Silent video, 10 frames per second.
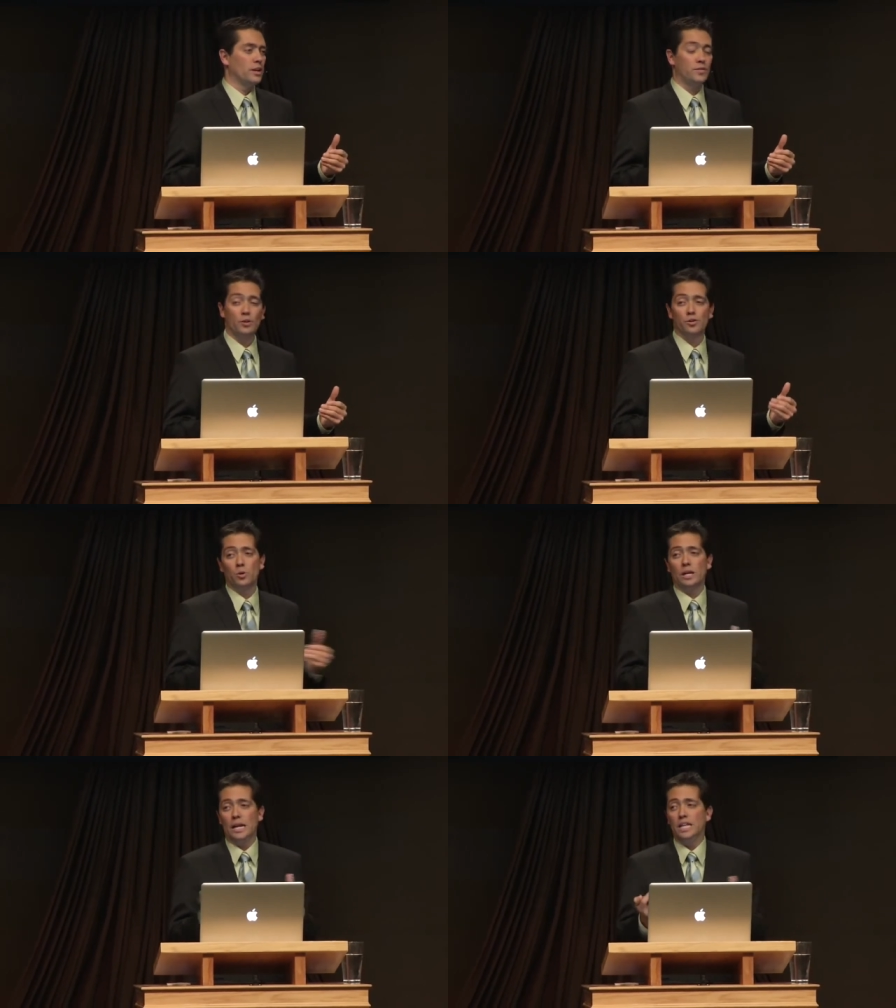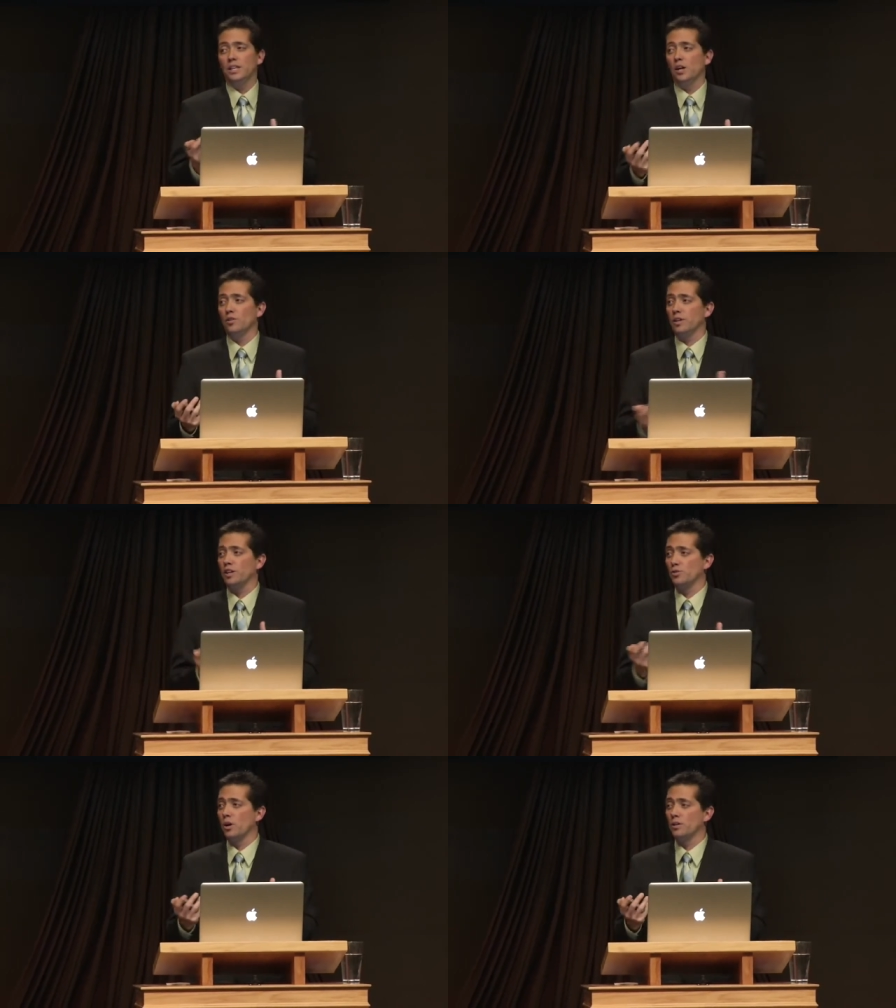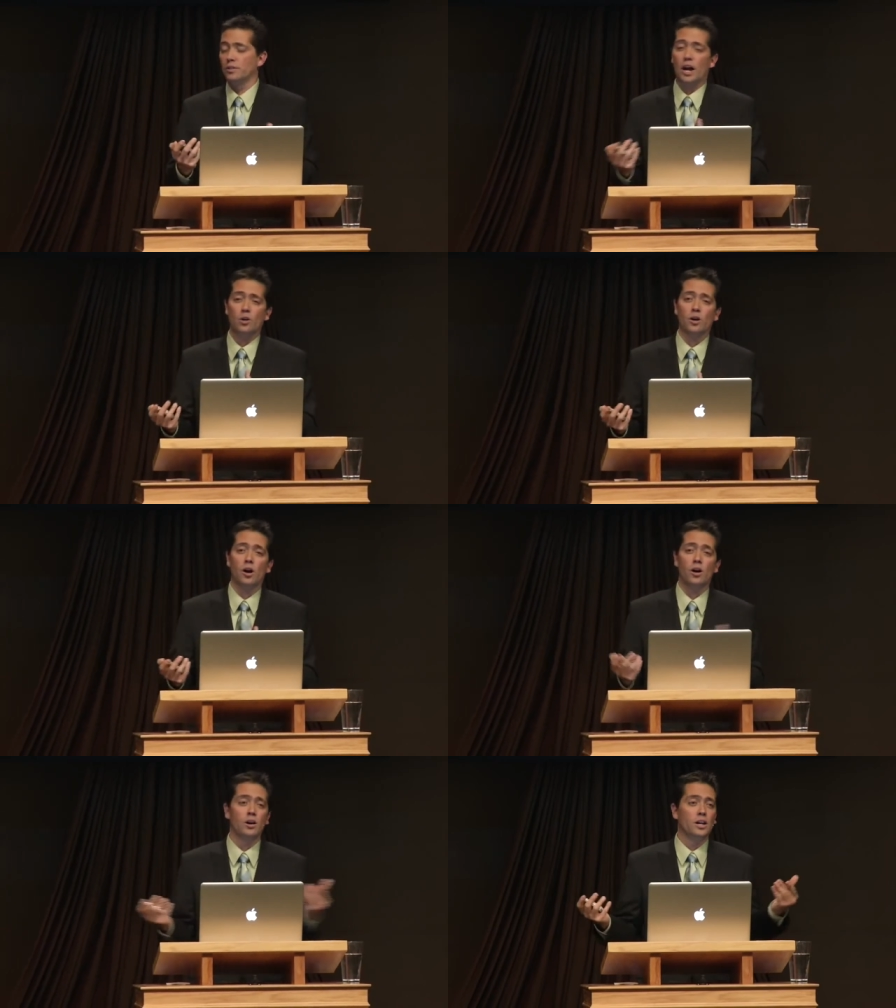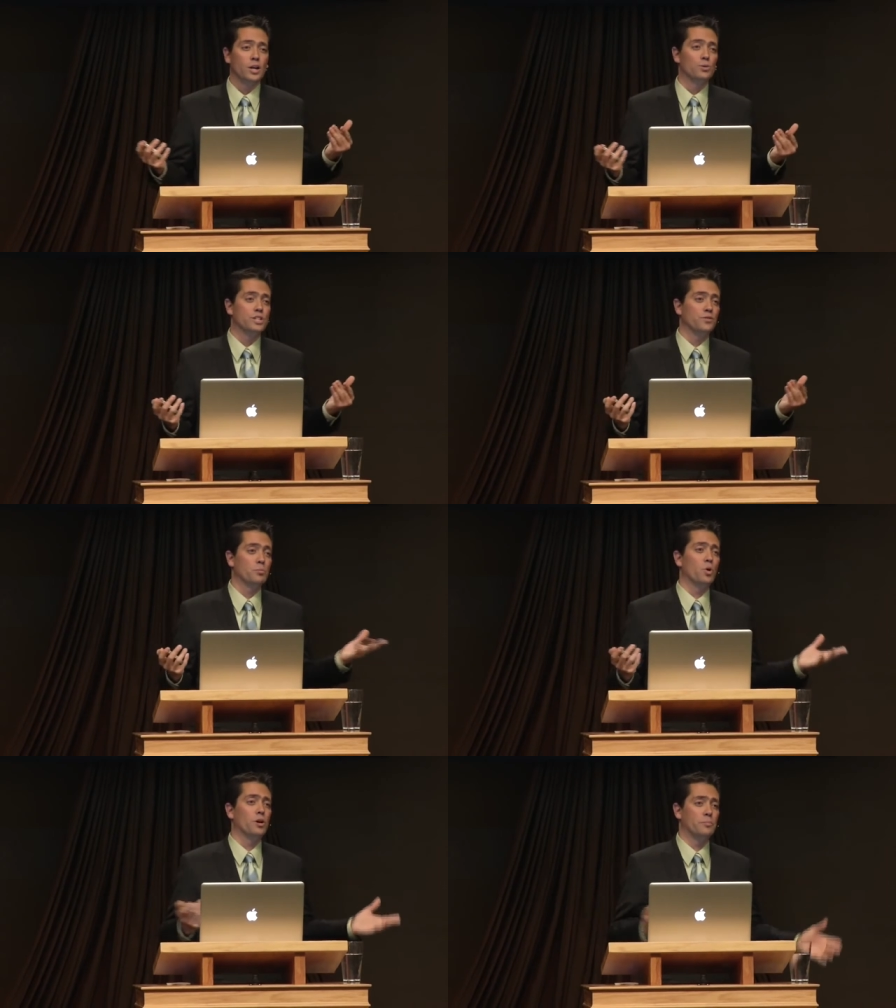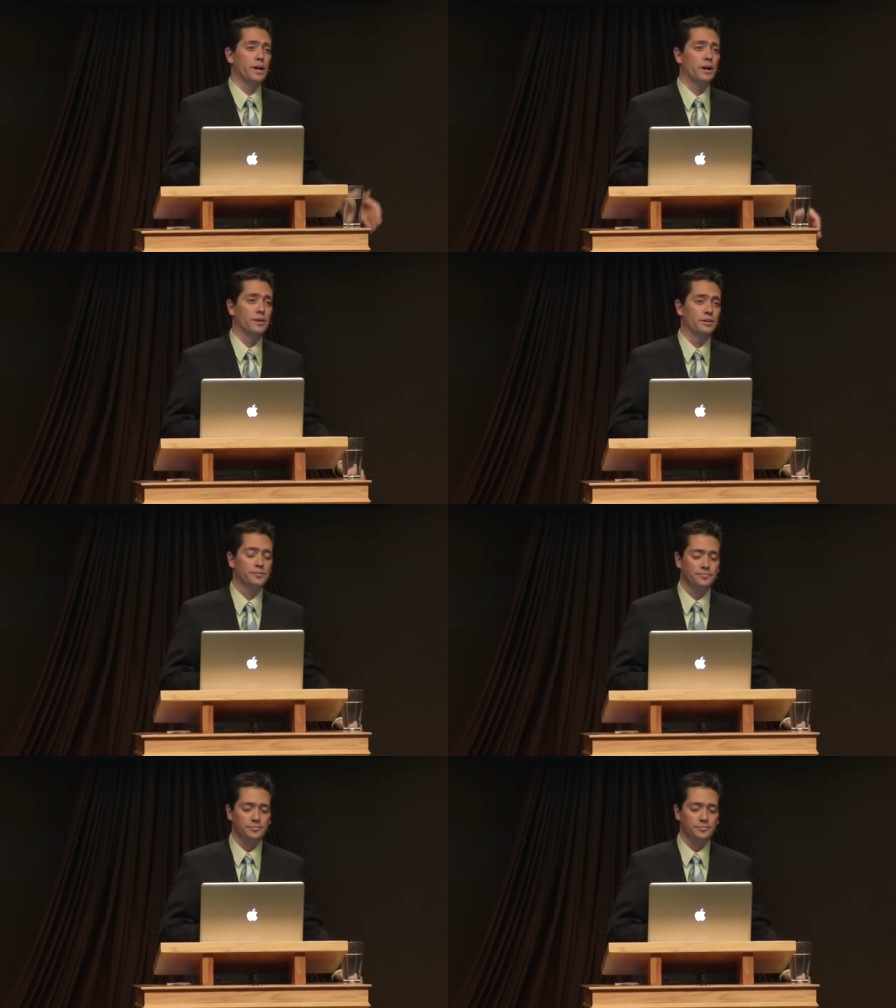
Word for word: And if they were doing anything else like drugs and alcohol, it was even more impaired.